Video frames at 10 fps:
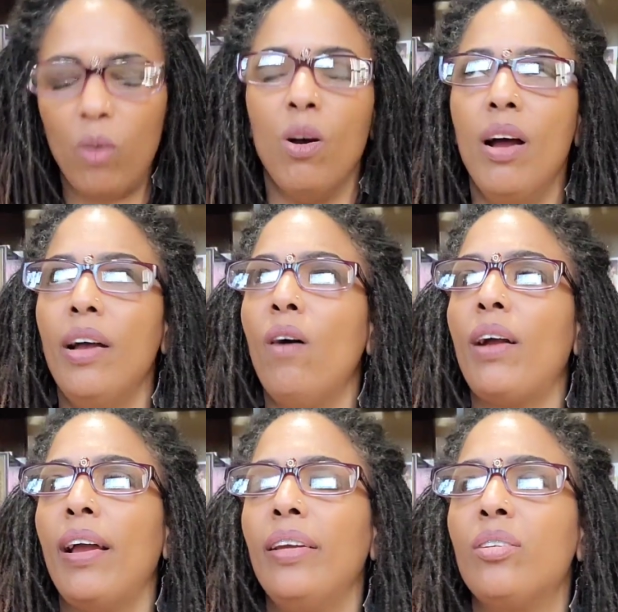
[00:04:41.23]
So,
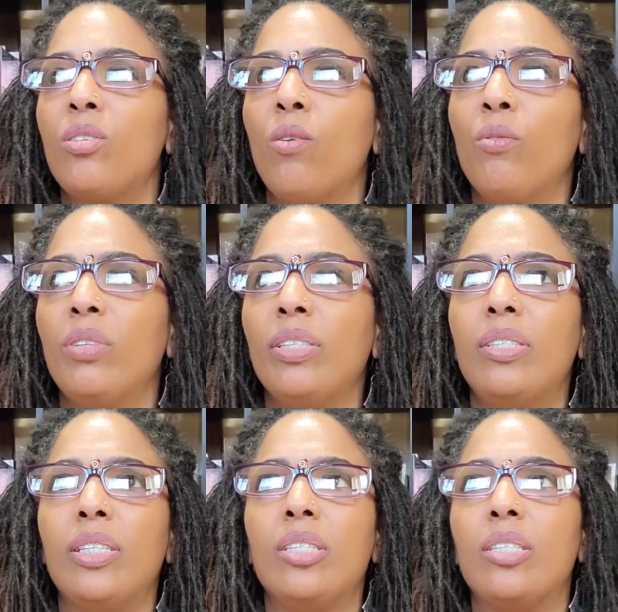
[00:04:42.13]
okay, so
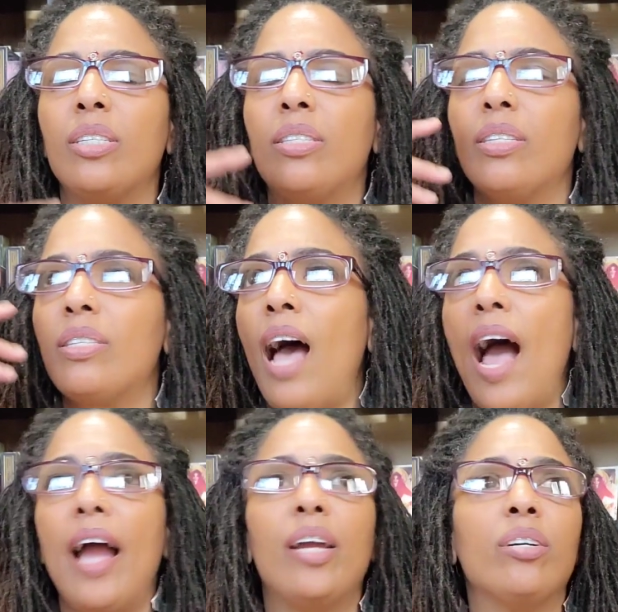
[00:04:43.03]
this this this this
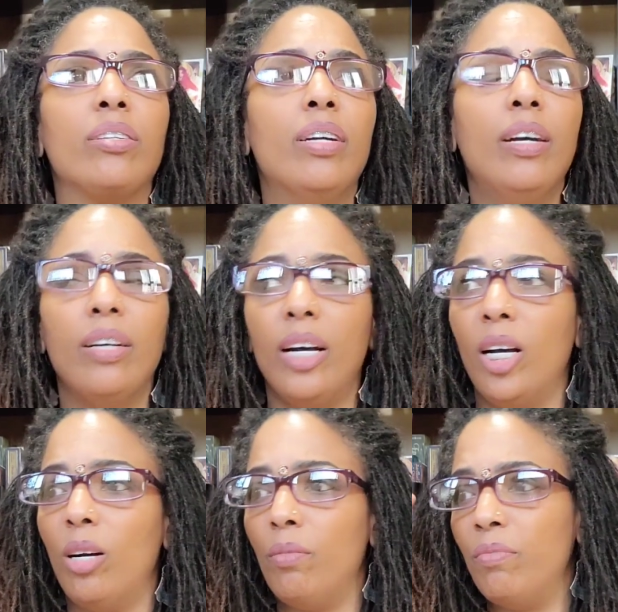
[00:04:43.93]
higher
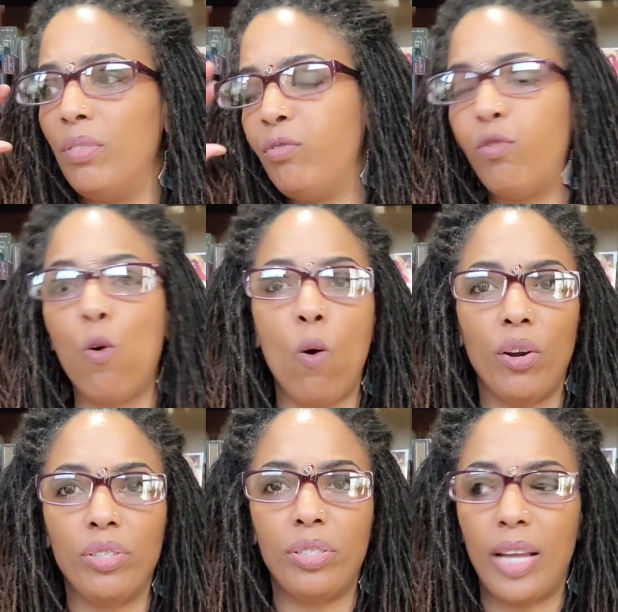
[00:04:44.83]
um,
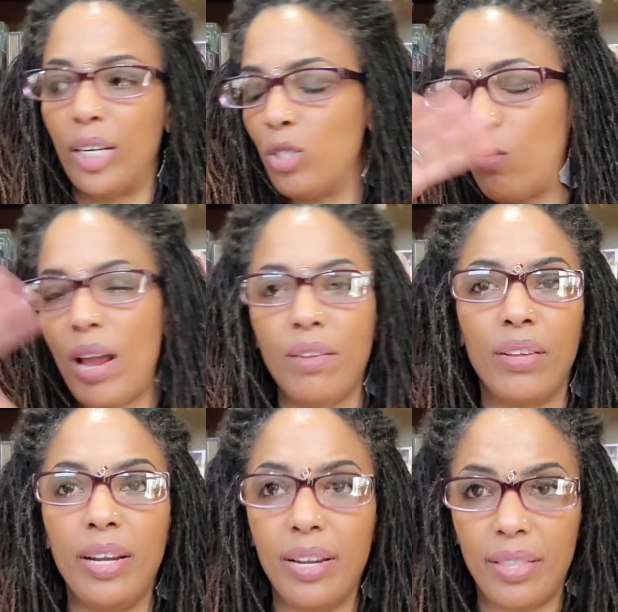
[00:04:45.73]
force that is greater
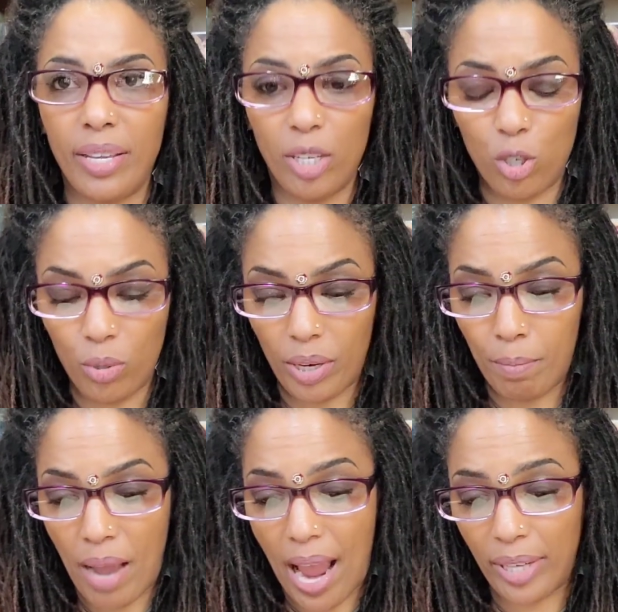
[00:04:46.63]
than anything that you
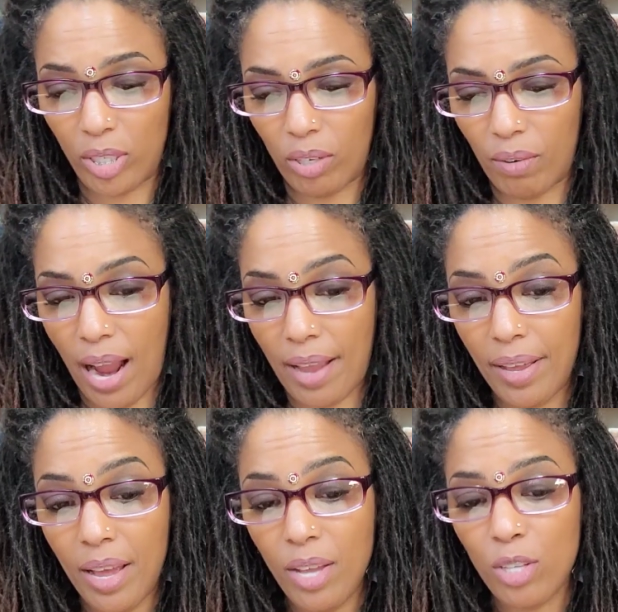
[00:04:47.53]
can imagine, all right?